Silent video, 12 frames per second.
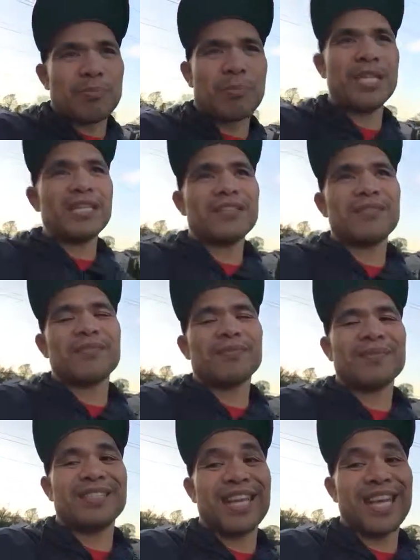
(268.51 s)
It's Pete,
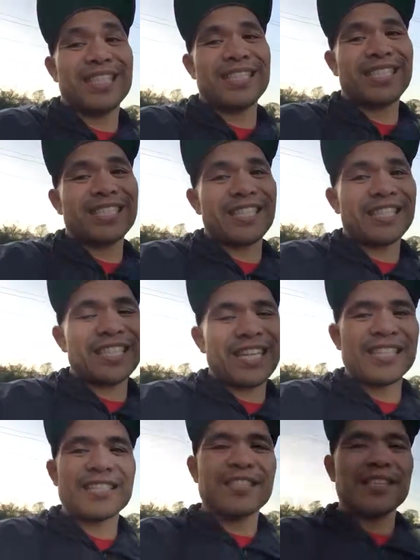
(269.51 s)
day
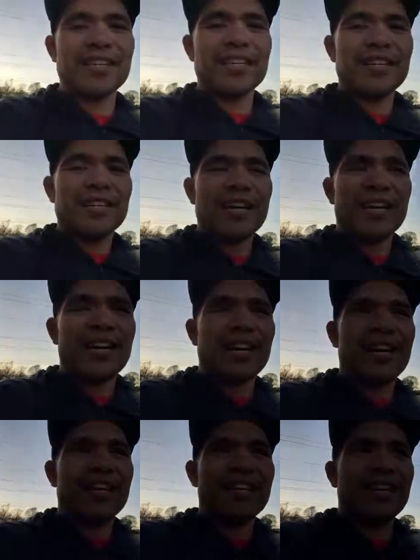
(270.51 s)
66
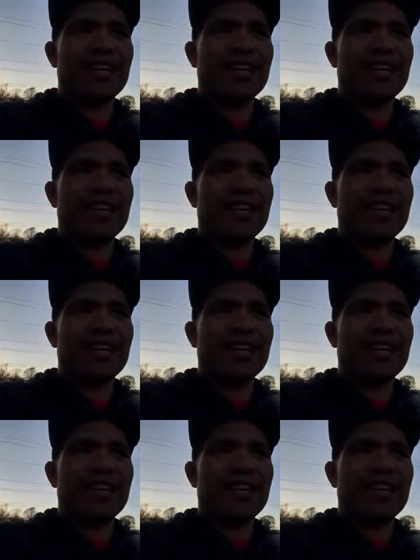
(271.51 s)
and